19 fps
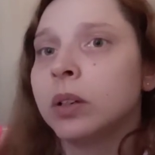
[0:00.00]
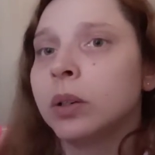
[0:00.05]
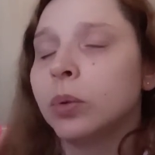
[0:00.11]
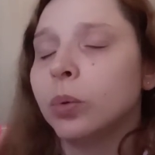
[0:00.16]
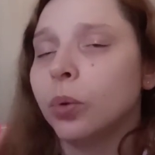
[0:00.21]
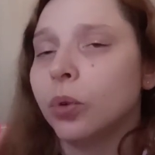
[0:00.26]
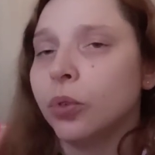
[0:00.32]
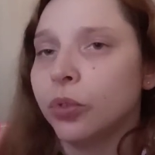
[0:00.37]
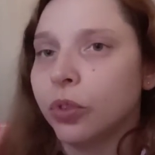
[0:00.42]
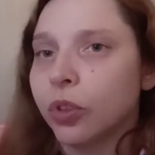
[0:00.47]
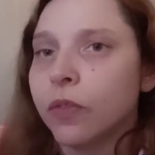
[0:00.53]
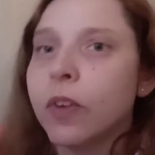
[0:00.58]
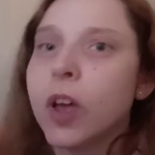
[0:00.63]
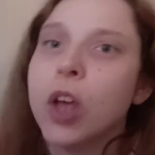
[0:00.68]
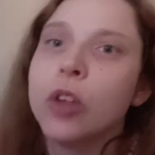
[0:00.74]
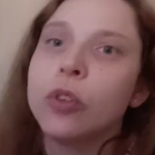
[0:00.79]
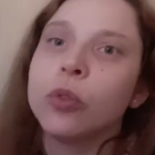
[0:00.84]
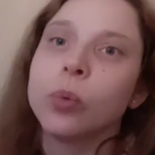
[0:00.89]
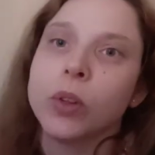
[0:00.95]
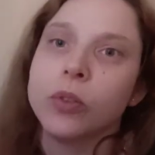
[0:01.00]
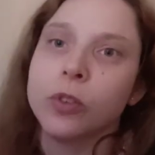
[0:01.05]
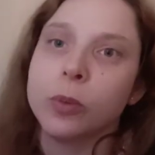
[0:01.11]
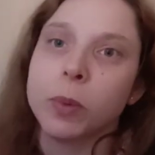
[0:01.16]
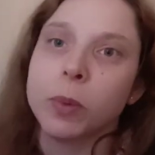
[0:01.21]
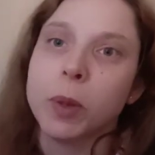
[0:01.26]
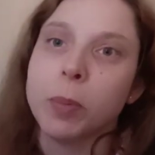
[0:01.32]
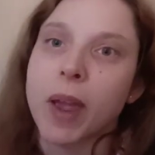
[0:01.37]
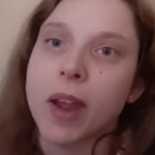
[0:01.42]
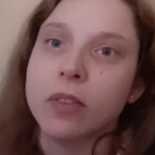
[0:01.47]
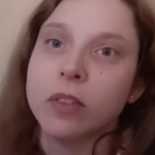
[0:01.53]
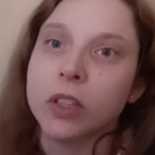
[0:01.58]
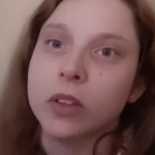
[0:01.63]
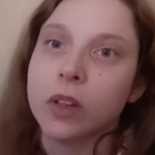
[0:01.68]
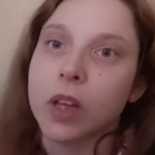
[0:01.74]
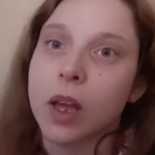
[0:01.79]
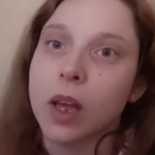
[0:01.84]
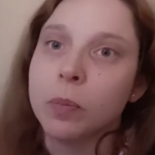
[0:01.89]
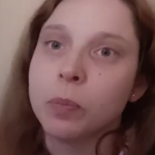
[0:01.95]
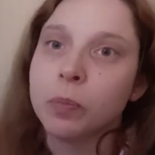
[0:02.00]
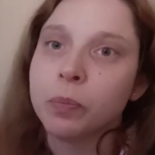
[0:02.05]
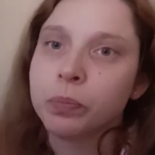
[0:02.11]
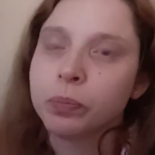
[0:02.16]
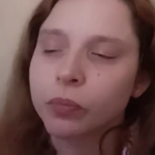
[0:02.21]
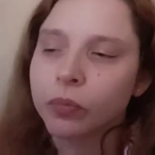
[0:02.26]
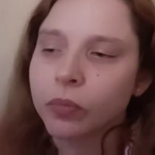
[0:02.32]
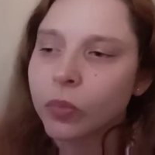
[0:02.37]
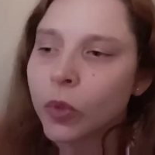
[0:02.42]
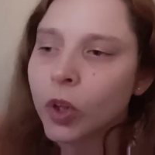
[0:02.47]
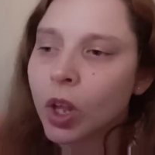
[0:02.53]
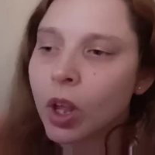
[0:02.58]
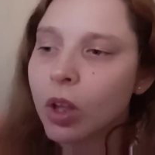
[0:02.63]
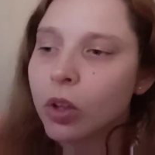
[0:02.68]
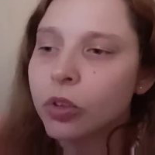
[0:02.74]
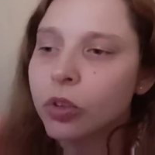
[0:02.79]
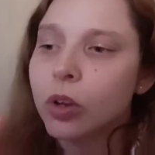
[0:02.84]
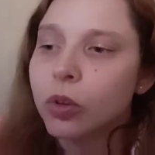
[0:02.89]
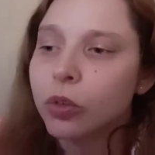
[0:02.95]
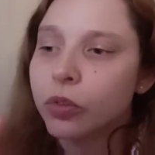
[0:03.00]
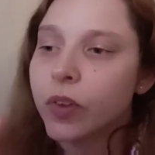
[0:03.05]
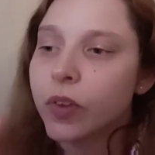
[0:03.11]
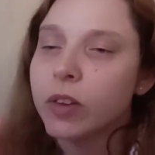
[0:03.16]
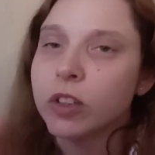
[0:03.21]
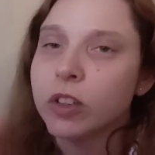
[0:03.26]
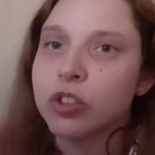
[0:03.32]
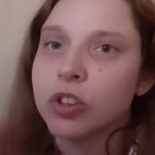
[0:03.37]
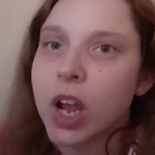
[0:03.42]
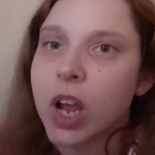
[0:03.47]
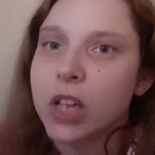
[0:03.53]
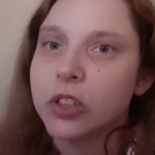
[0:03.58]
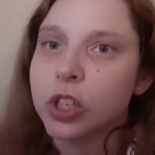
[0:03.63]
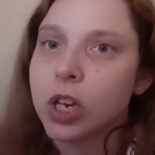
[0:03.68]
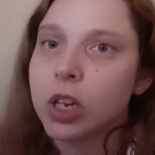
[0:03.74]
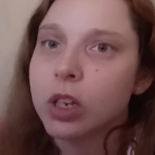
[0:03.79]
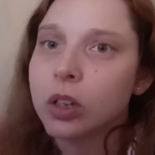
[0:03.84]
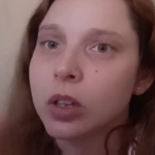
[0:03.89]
was the first one to be buried there, so it's very tragic.